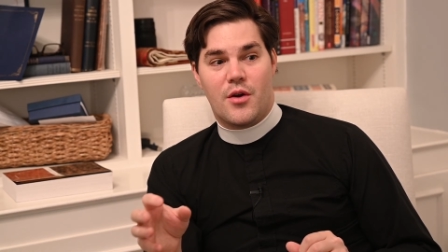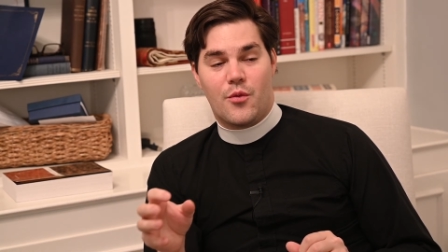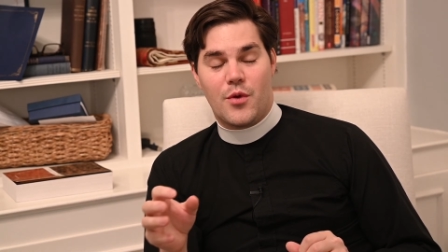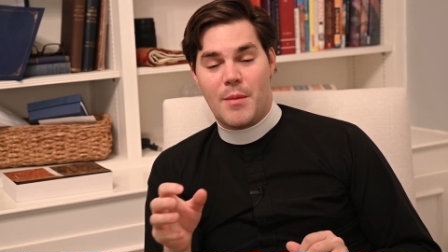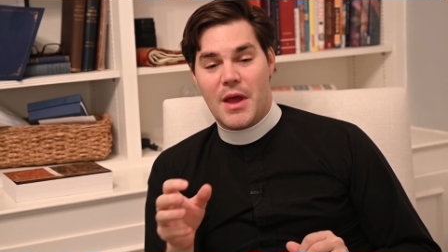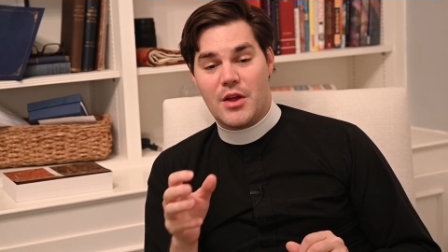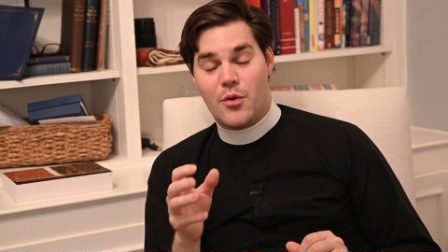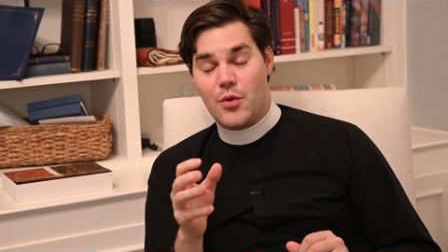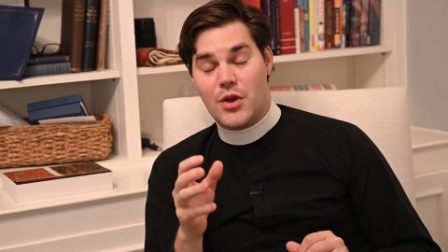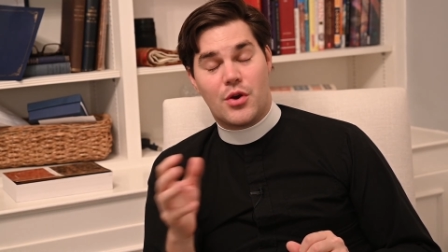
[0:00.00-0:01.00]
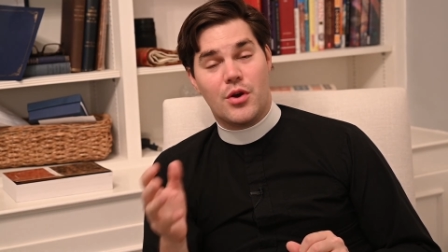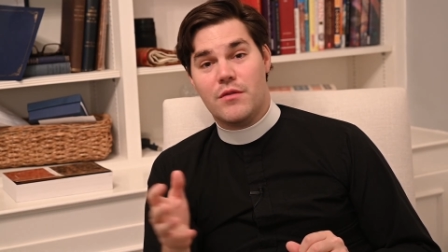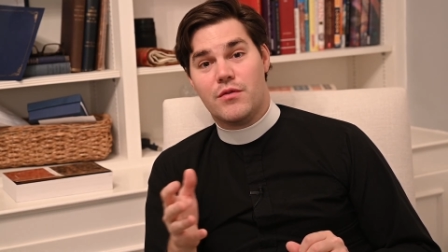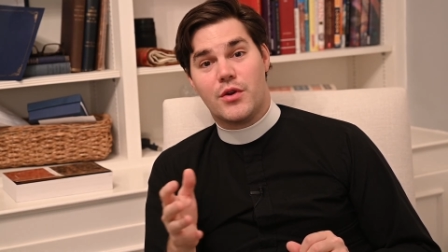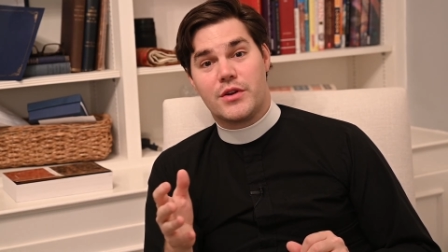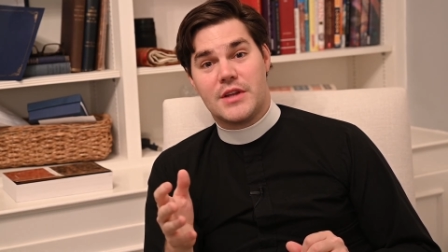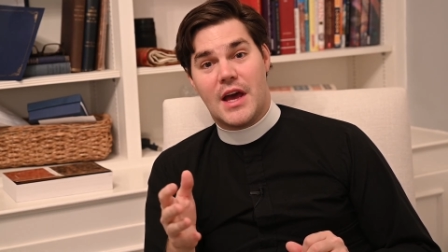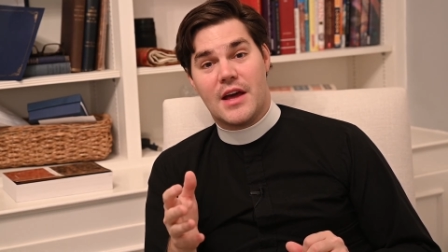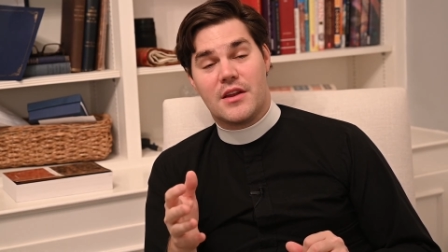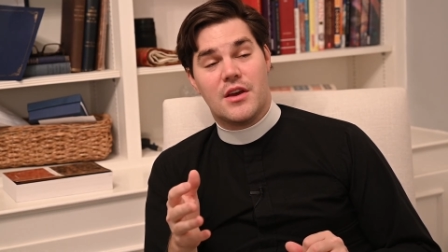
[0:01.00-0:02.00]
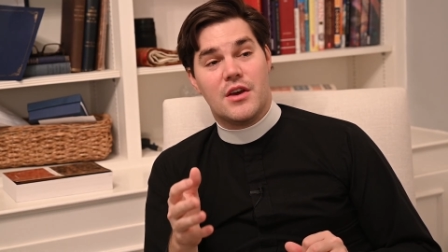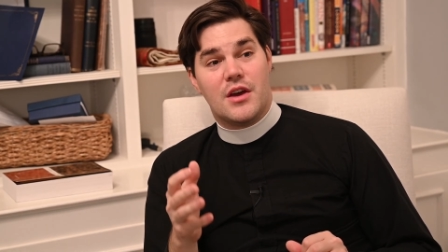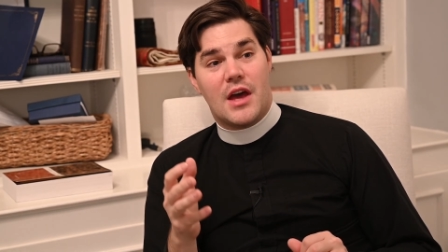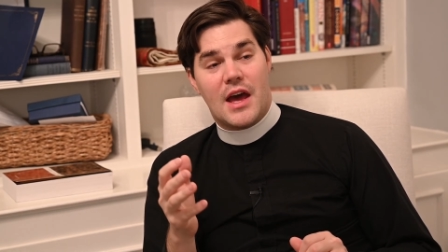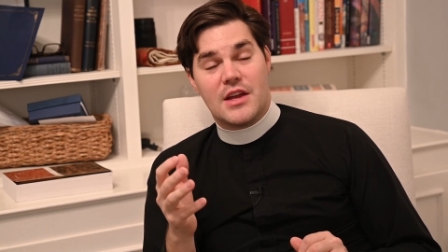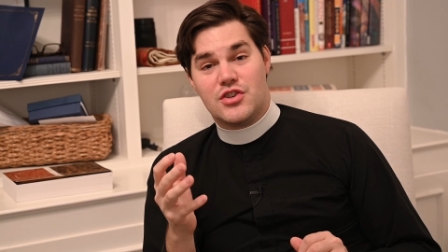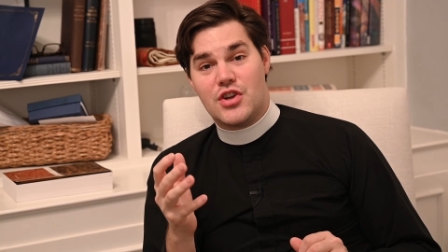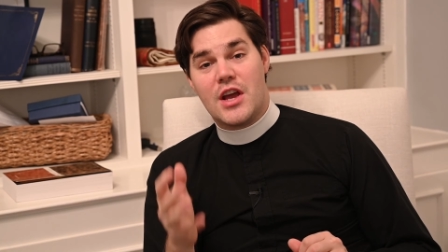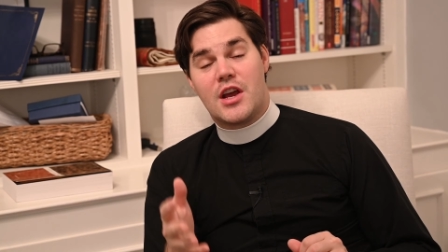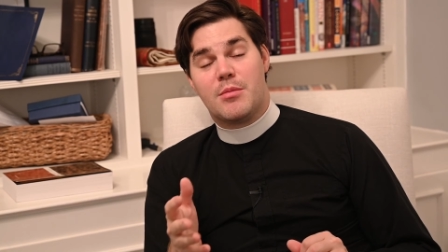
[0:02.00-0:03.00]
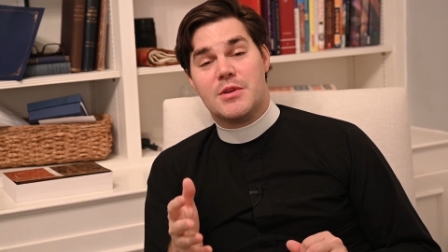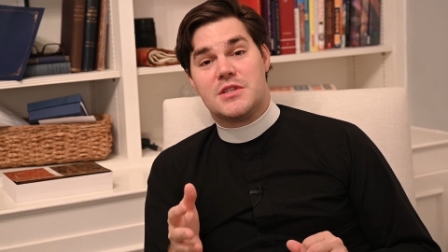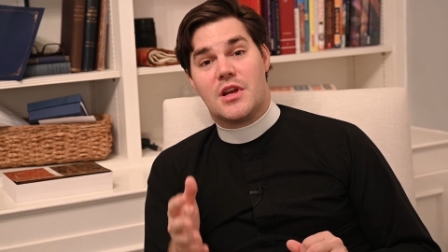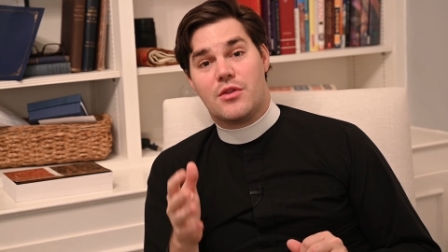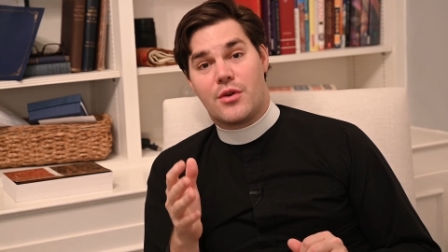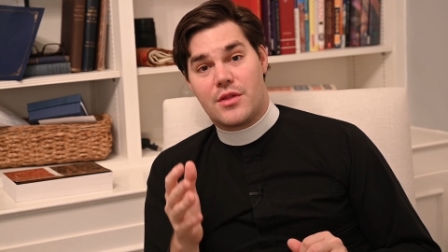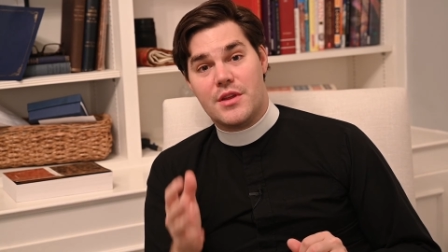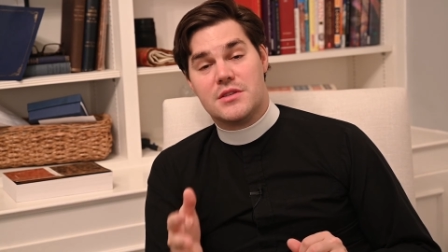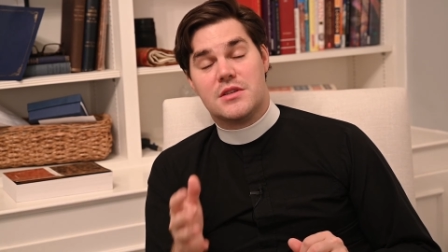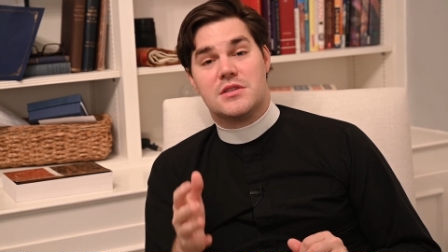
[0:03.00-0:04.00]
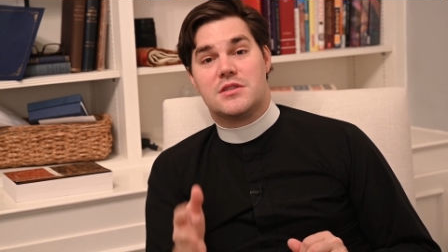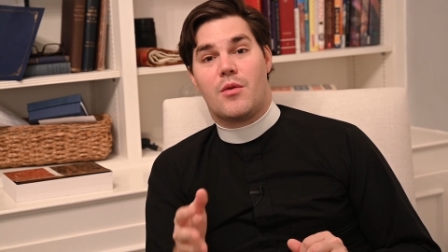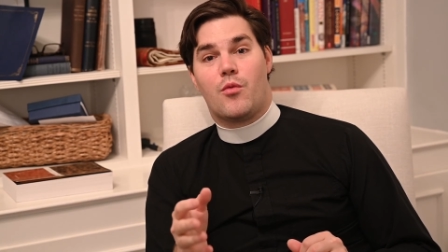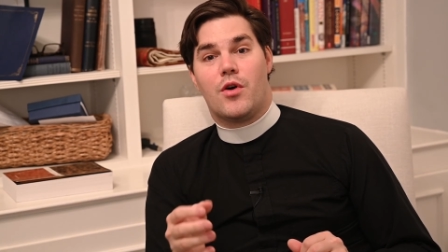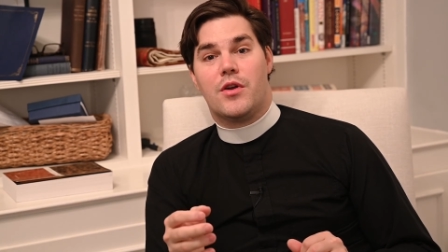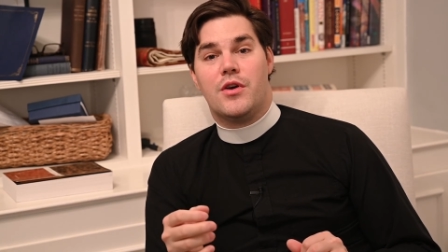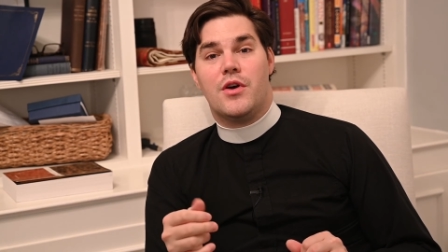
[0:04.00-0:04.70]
We, may, we could have looked at, at Jacob and said, look, this is someone